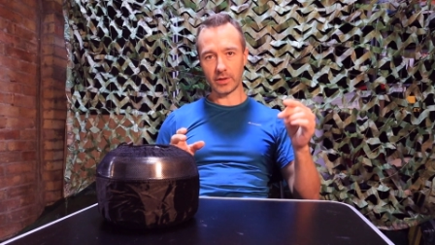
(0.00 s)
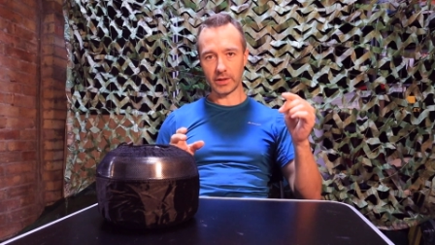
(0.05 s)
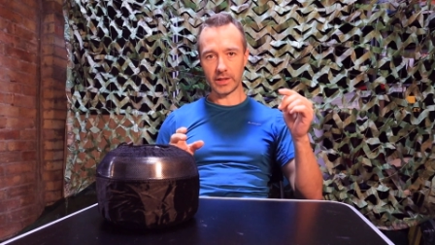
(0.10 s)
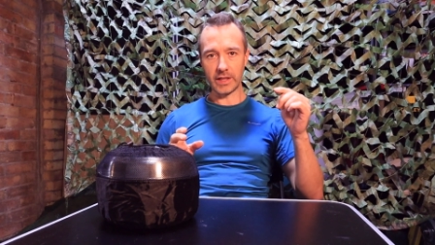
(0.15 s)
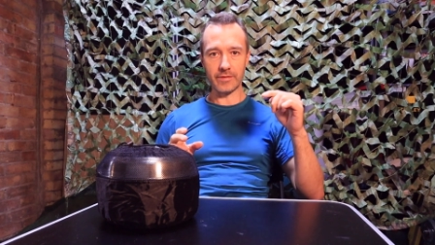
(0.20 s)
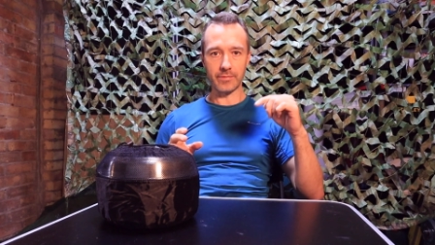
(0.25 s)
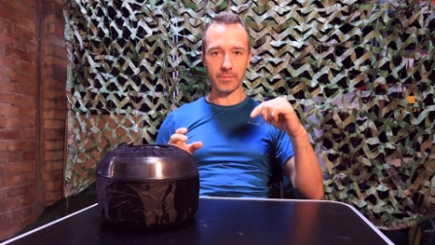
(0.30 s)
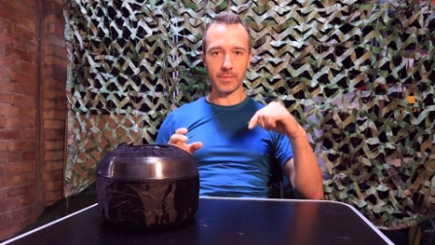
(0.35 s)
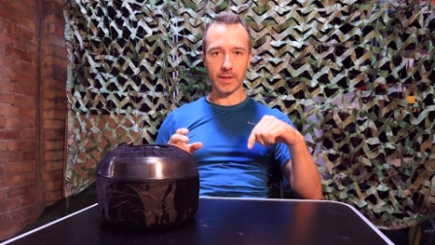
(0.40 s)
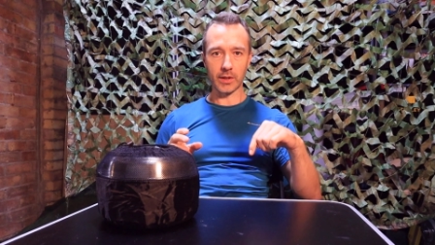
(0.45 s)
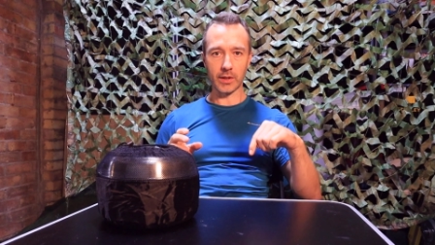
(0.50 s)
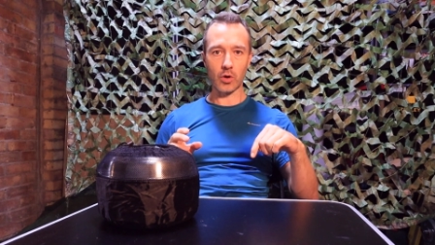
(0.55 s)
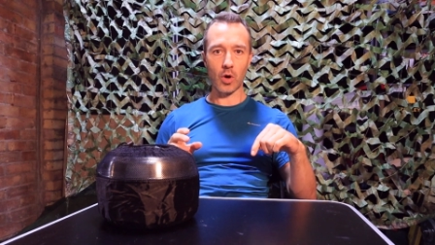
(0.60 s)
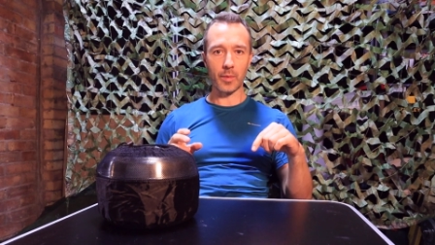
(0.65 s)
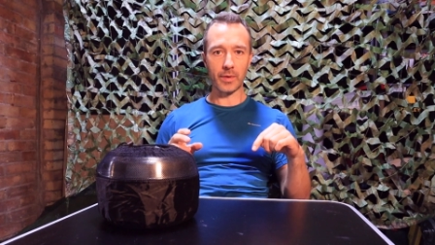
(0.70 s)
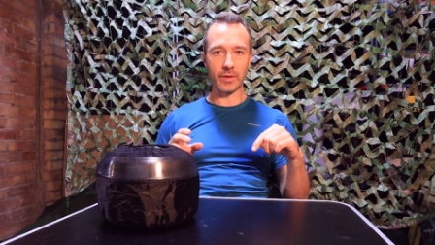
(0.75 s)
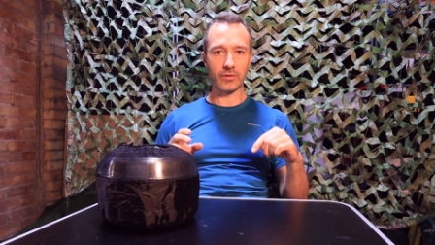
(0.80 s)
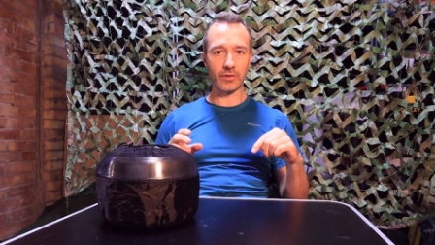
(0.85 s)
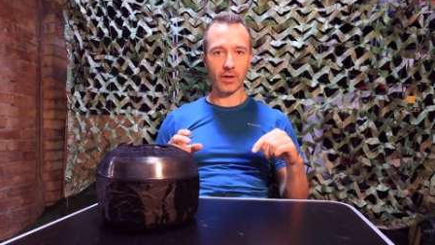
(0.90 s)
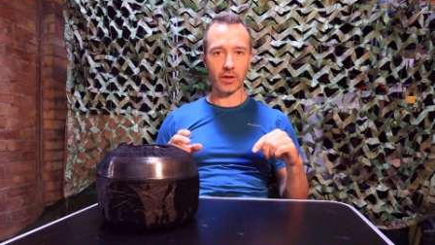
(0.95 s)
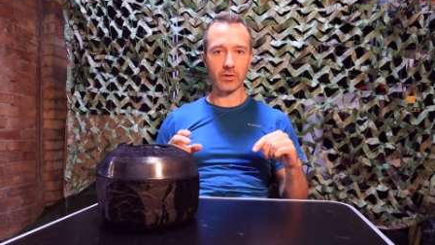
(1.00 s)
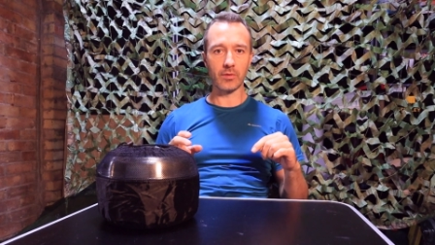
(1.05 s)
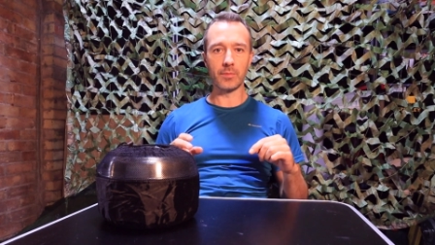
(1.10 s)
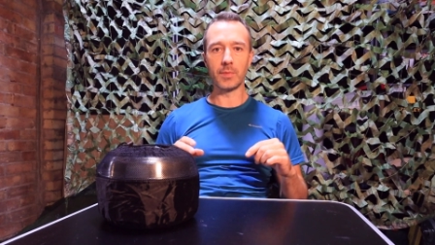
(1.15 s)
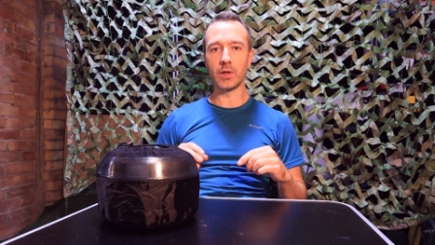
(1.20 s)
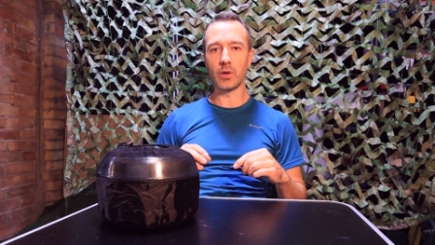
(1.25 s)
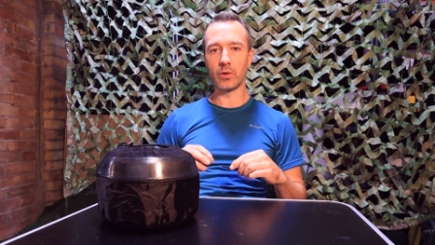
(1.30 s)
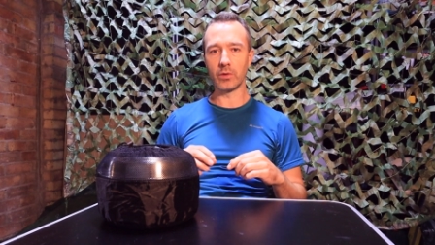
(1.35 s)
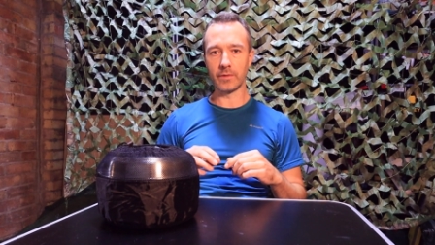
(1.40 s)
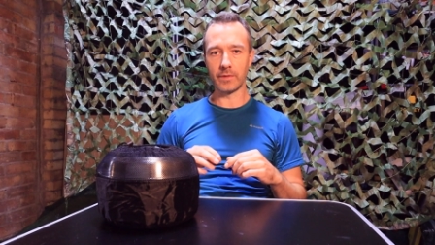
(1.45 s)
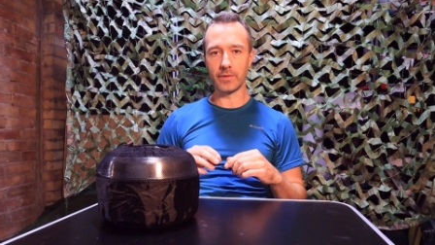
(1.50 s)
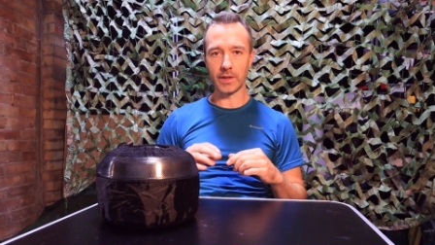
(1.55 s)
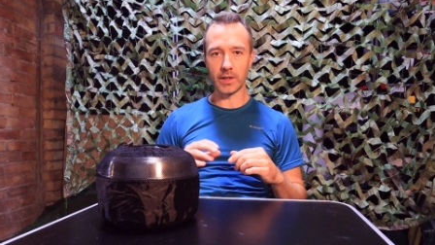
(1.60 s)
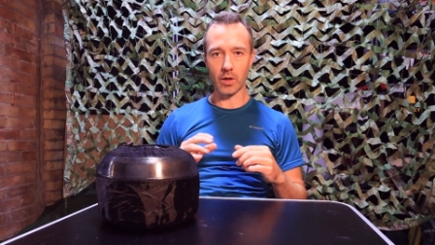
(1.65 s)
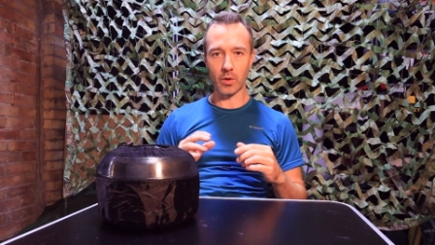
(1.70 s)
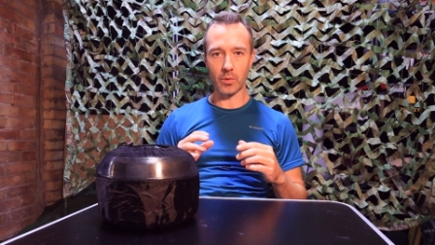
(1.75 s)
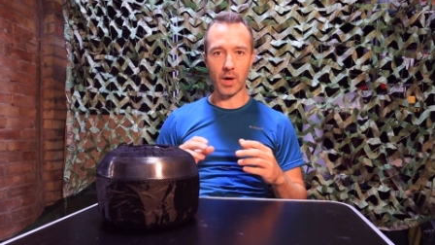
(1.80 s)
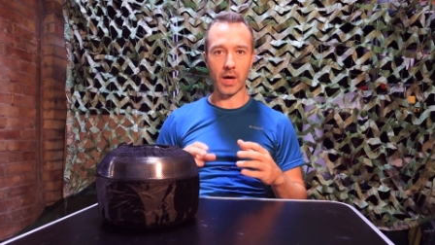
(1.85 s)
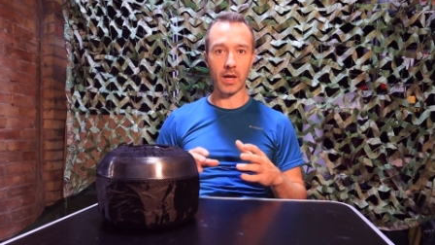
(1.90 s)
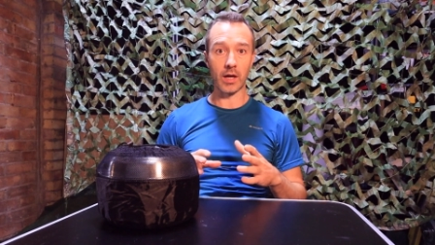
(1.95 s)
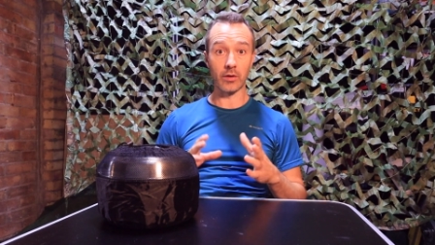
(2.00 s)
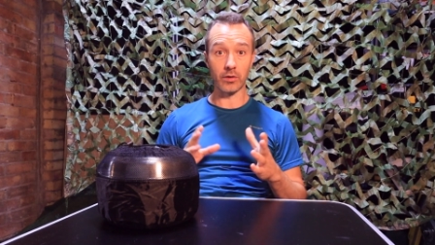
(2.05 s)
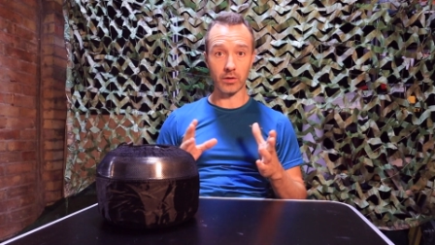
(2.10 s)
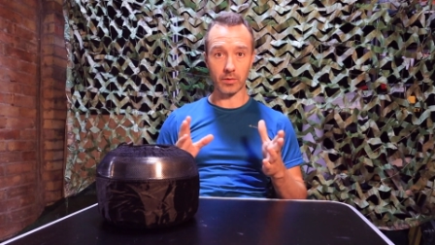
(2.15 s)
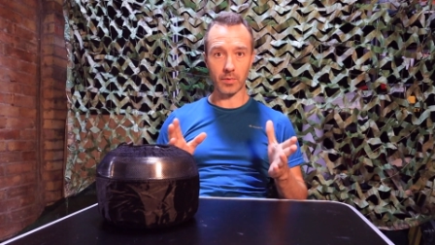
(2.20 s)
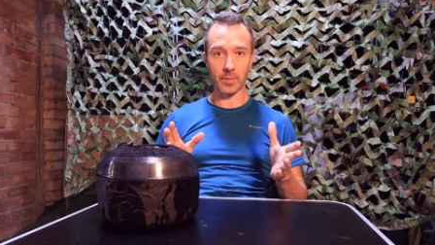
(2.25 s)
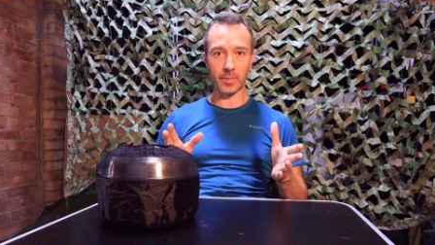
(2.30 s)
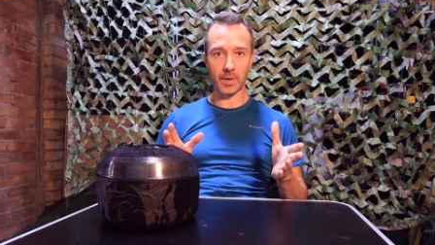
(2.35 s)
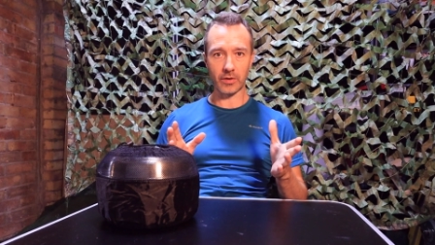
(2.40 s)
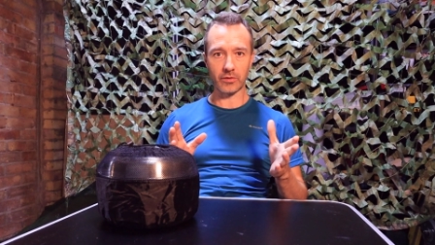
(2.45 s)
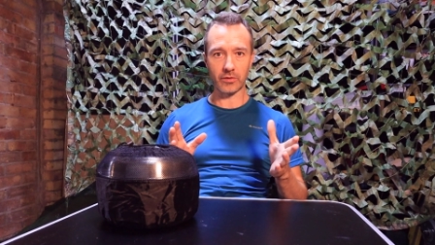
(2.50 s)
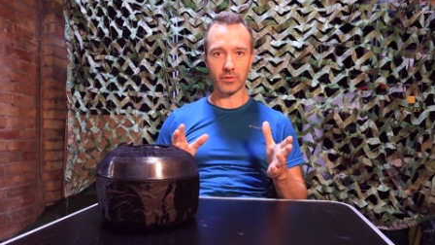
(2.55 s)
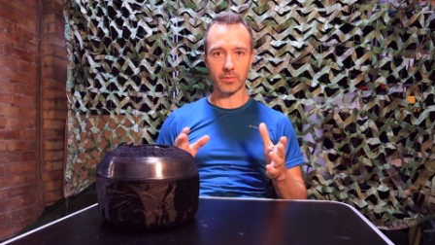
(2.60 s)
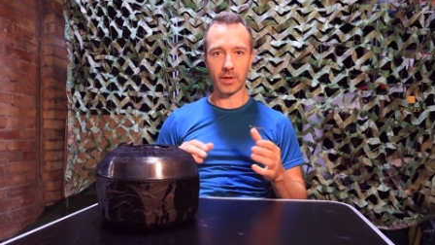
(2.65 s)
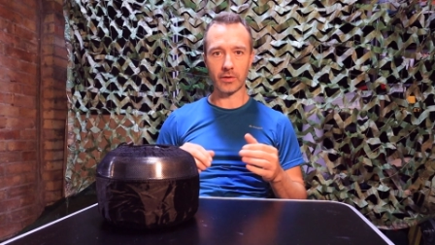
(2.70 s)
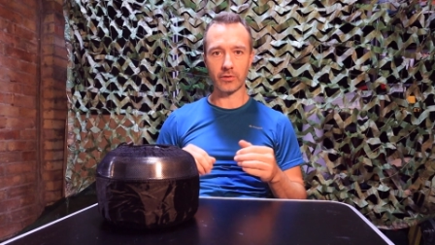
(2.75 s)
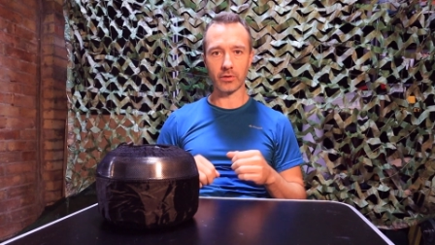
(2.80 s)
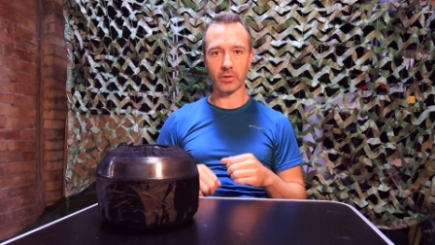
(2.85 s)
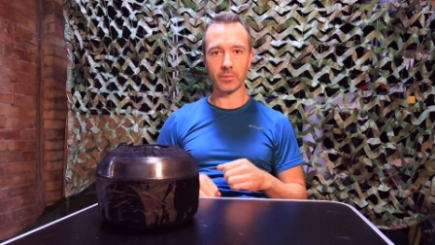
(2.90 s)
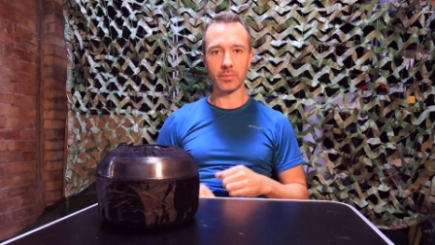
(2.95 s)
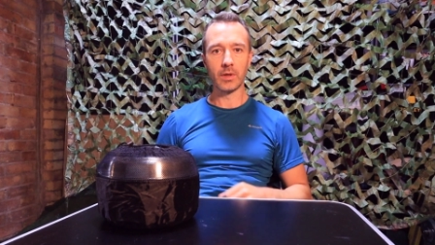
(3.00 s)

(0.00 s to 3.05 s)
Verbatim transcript: leave them in the comments section below the video and I'll do my best to answer